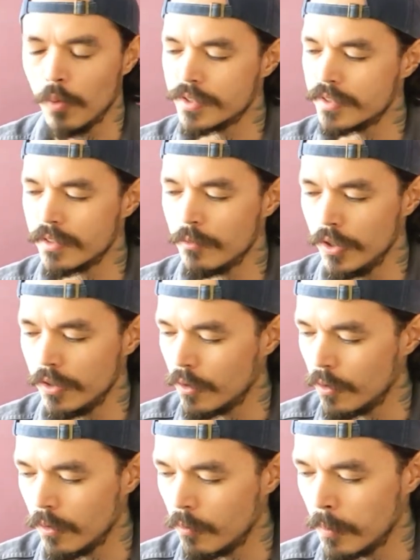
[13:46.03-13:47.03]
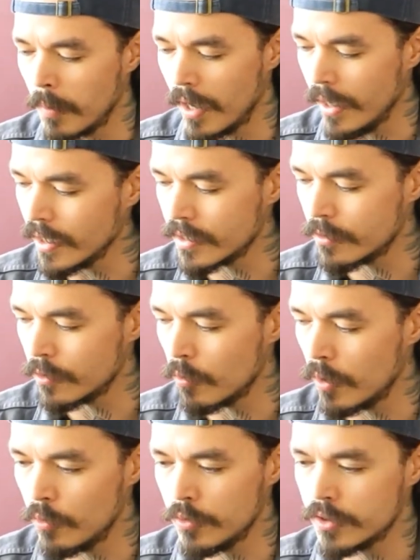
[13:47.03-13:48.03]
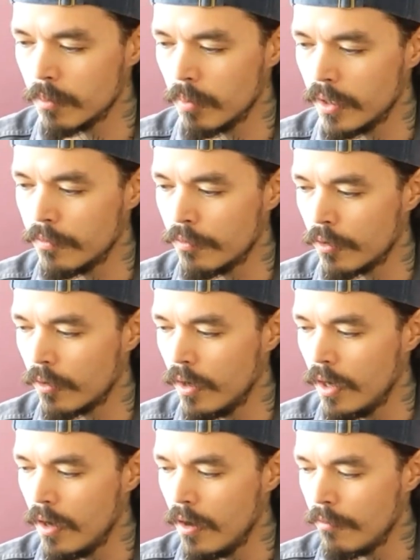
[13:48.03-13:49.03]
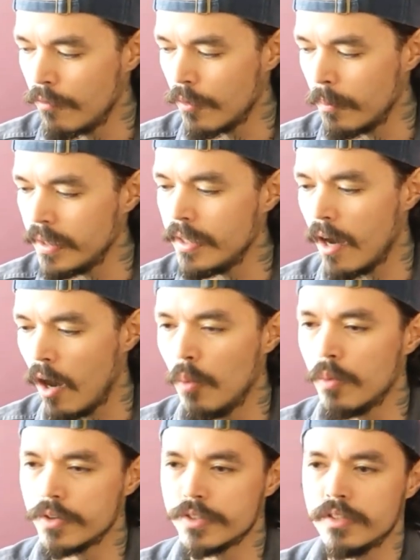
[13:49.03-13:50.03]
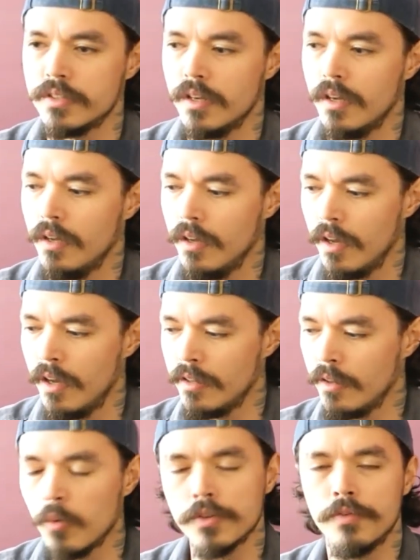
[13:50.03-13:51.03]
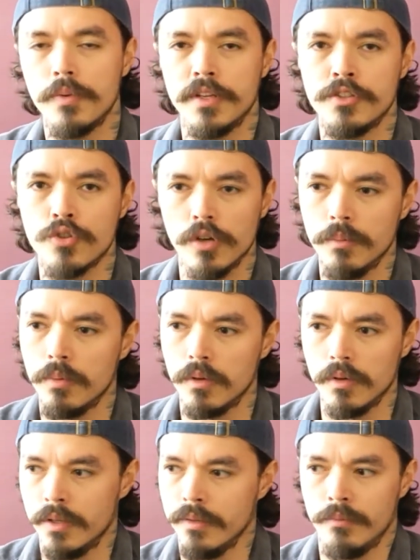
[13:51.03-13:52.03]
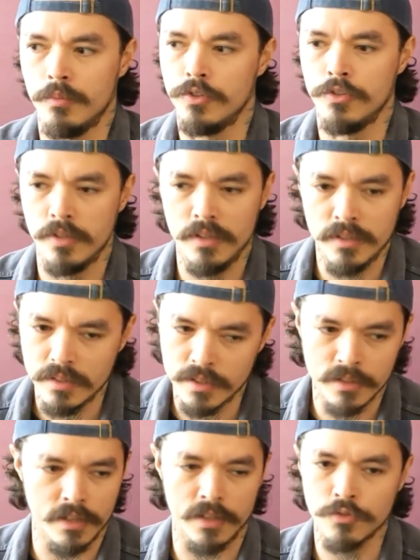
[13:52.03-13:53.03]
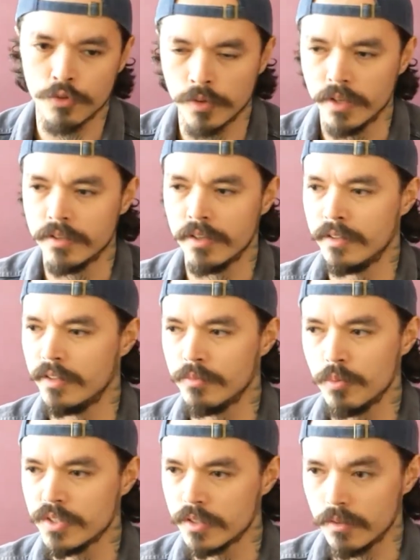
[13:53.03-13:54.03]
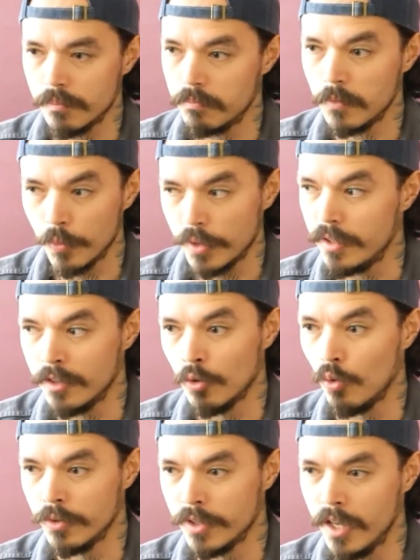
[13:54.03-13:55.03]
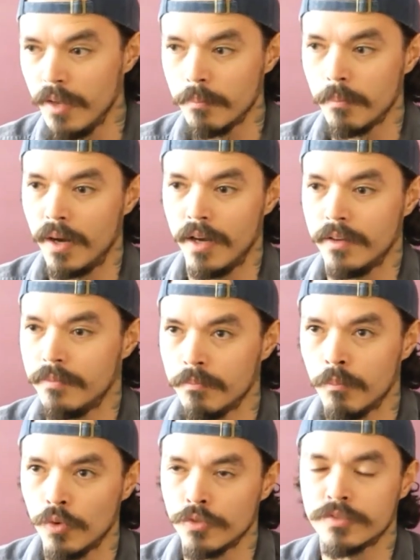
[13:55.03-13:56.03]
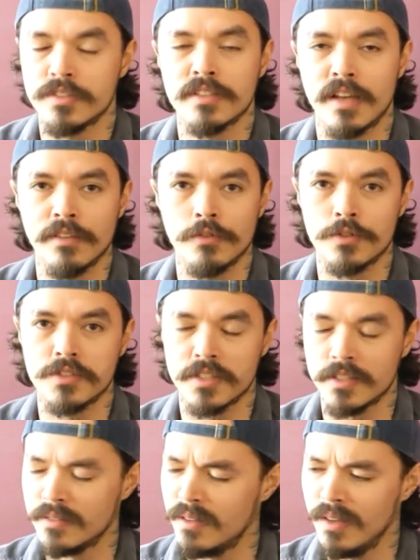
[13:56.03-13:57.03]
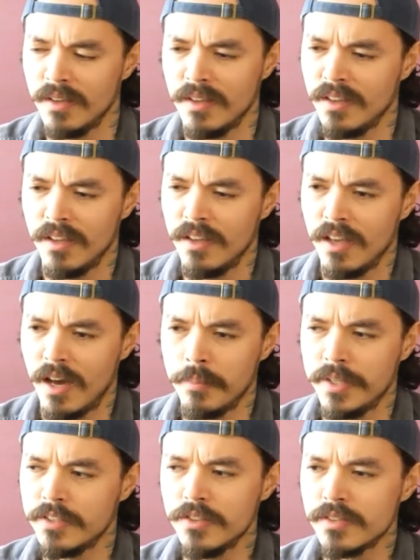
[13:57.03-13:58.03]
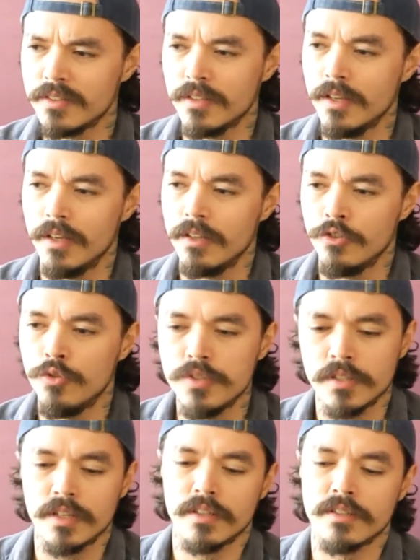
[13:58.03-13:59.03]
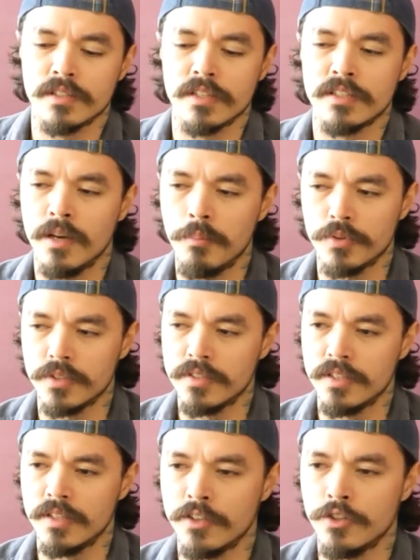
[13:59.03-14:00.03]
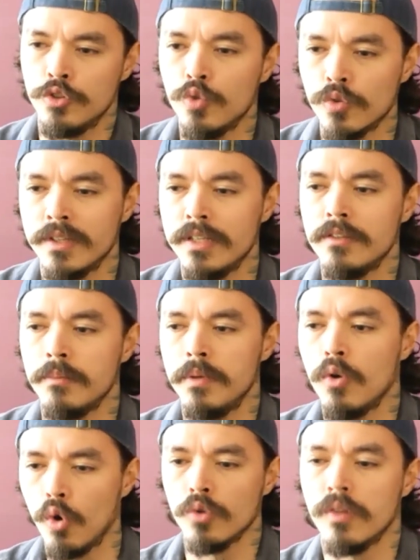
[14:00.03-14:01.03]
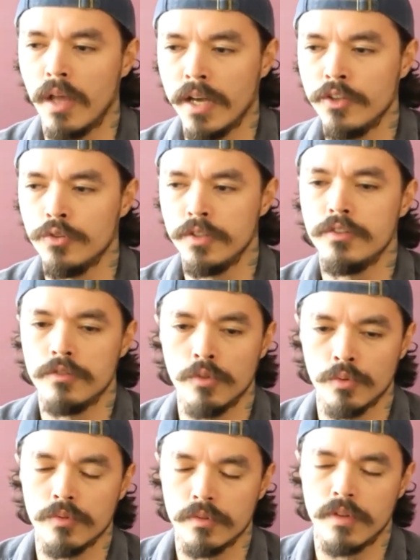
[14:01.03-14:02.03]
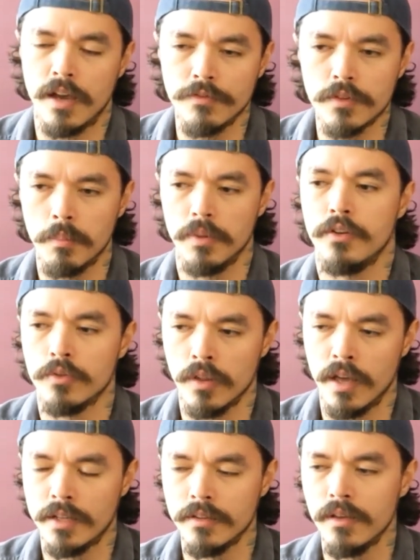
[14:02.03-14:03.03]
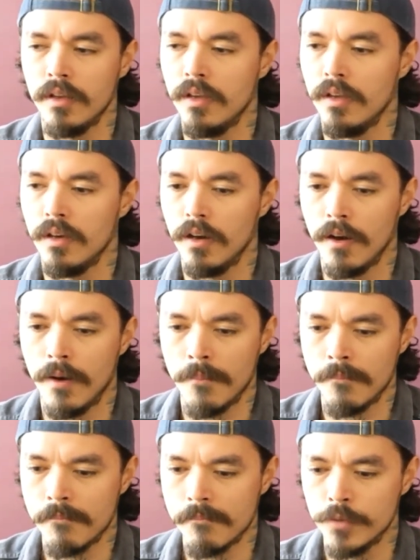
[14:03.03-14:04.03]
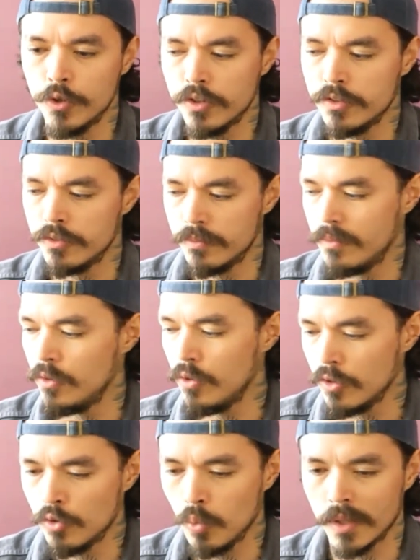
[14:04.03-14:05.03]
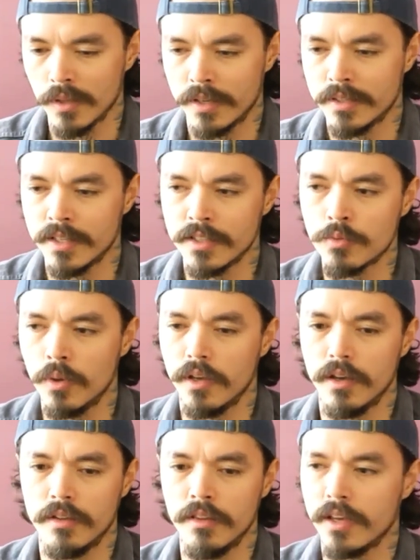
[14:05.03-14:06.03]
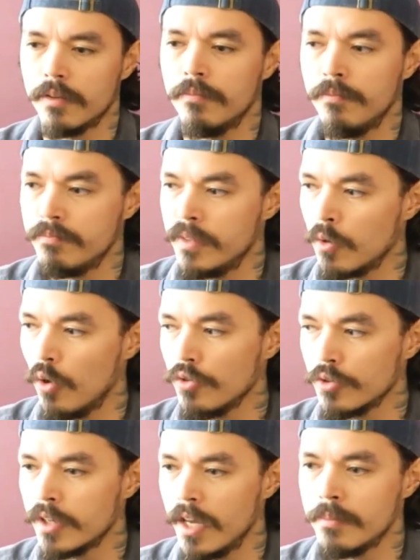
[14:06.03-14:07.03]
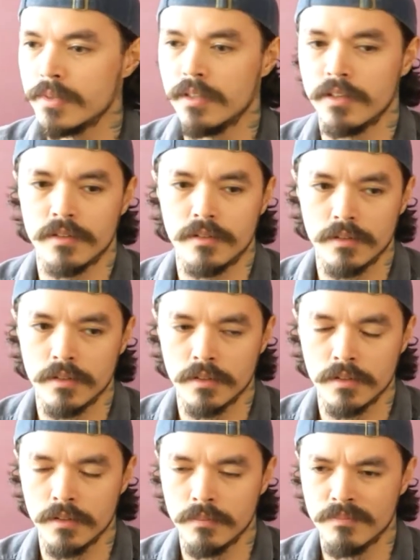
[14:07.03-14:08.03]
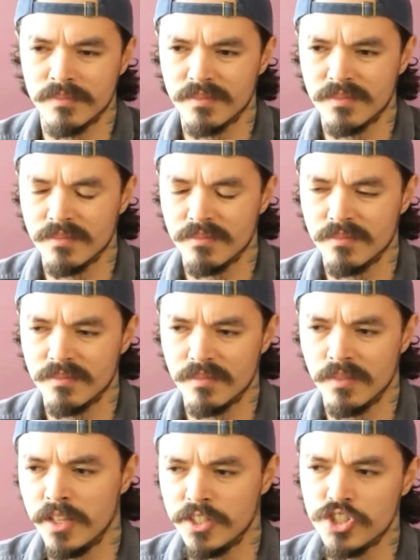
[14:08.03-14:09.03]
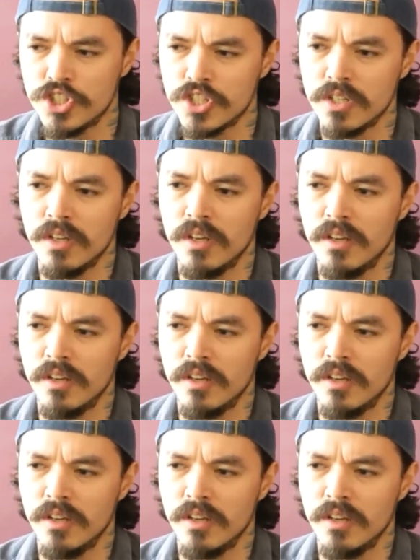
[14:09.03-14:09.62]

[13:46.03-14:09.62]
Was, you know, with my ex, you know, we used to play it for many hours, and it was very enjoyable, and you didn't need any internet, and it was already an old game by modern standards. And I mean, just using that as an example to like, you don't need to be online, don't have to play online. You can do it like that as well. Like, there are other games like Lynch.